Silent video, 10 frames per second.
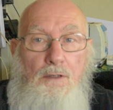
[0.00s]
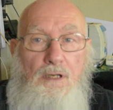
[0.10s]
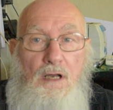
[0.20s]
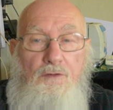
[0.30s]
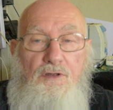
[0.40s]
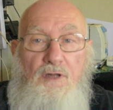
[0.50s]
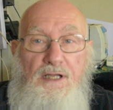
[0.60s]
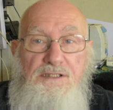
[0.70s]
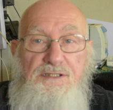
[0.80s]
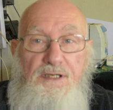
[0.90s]
Now, the
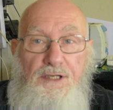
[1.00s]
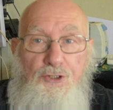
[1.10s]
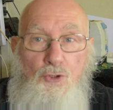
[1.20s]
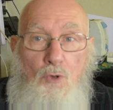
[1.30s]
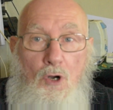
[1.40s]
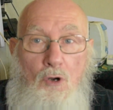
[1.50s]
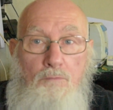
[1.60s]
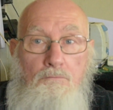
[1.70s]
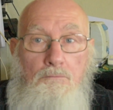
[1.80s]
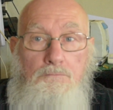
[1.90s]
lights that I do
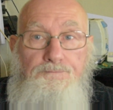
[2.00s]
own